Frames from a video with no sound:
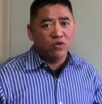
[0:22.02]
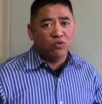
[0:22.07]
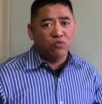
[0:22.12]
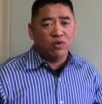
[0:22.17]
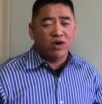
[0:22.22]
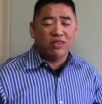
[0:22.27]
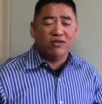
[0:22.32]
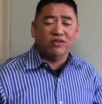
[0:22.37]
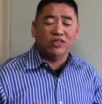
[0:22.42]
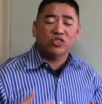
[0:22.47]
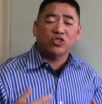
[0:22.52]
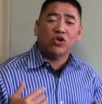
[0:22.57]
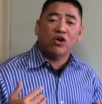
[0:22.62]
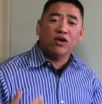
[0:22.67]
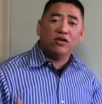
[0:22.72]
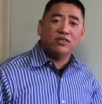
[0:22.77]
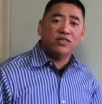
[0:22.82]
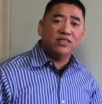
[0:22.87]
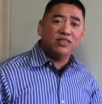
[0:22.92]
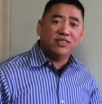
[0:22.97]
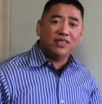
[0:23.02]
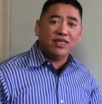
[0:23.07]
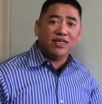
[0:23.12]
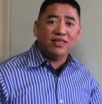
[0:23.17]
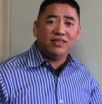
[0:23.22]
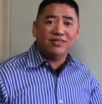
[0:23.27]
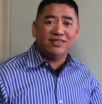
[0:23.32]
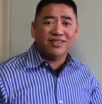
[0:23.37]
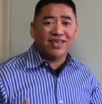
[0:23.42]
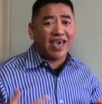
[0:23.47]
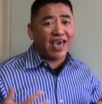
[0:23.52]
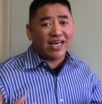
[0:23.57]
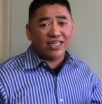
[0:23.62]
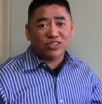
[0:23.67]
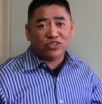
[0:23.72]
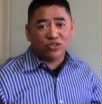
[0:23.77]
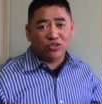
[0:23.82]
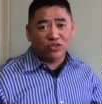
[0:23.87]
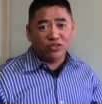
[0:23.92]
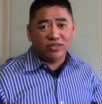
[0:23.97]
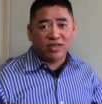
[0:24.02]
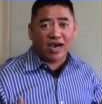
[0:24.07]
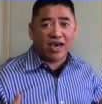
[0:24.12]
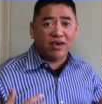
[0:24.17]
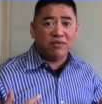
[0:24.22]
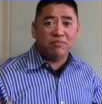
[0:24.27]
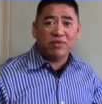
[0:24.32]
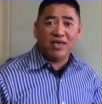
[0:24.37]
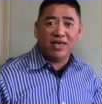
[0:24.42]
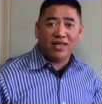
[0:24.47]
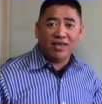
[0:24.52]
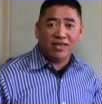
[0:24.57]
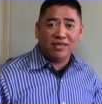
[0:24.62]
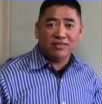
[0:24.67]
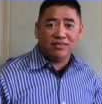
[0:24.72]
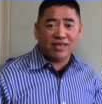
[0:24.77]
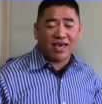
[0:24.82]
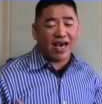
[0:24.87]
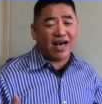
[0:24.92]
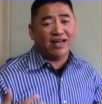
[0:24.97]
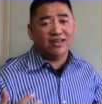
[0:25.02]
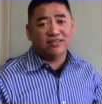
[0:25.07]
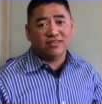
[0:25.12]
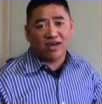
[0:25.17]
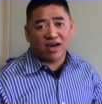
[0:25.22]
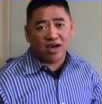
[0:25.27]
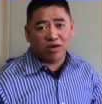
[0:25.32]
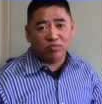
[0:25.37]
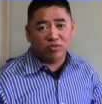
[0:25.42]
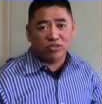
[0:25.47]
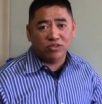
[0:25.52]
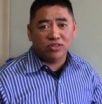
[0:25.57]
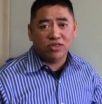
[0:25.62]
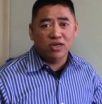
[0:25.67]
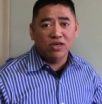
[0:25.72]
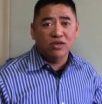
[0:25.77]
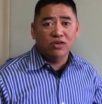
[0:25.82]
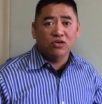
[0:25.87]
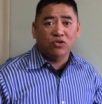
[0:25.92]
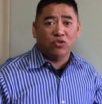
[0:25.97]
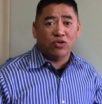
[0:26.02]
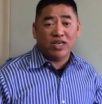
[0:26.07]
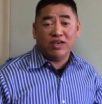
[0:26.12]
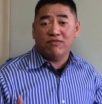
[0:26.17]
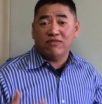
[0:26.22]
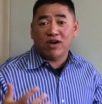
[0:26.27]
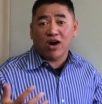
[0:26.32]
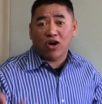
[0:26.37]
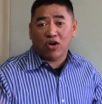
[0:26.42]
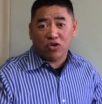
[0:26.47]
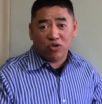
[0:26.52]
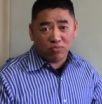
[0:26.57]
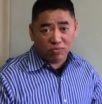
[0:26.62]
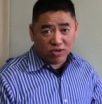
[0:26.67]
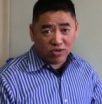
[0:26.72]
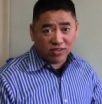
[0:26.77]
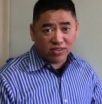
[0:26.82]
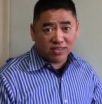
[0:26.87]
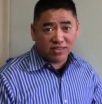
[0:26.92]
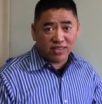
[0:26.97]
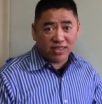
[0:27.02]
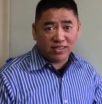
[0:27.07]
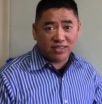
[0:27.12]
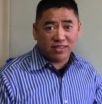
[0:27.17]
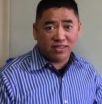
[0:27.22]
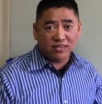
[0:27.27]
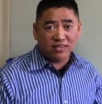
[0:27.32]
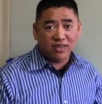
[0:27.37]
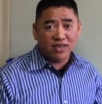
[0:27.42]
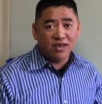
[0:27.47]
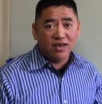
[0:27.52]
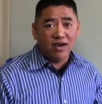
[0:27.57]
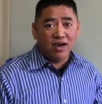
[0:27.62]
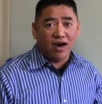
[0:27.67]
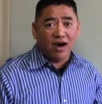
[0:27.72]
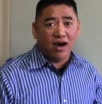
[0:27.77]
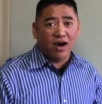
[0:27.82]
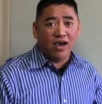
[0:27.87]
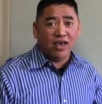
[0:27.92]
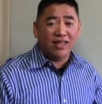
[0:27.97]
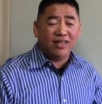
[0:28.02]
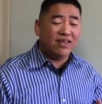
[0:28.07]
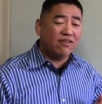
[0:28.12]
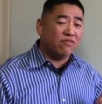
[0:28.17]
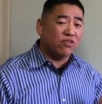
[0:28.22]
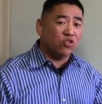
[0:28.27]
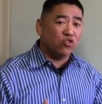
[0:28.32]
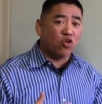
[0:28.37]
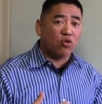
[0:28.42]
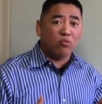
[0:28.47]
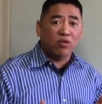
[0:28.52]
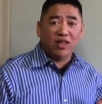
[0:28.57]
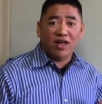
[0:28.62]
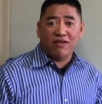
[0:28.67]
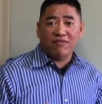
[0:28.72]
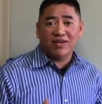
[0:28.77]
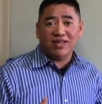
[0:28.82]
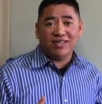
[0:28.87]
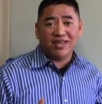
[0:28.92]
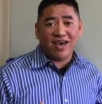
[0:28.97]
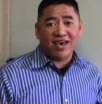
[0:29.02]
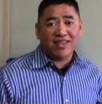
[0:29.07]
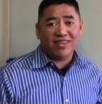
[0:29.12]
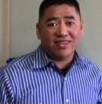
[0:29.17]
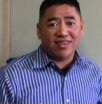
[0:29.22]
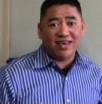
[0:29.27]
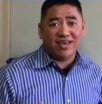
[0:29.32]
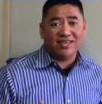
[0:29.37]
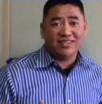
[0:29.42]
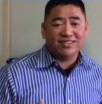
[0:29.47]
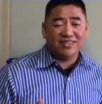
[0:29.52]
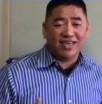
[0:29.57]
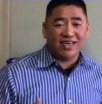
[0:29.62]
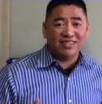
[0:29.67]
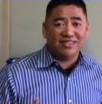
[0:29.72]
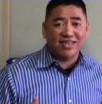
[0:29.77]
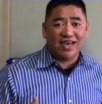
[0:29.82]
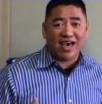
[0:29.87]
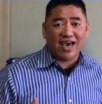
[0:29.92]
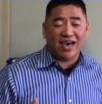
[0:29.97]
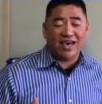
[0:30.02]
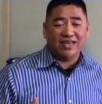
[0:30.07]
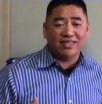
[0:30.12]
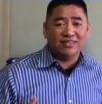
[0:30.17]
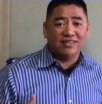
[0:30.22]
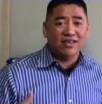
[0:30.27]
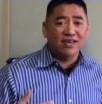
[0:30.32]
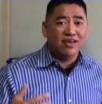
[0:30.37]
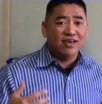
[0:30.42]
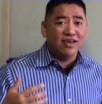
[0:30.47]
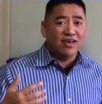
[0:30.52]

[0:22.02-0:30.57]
Whether it's heart disease, cancer, diabetes, Alzheimer's, or even autoimmune diseases, and even normal everyday things such as,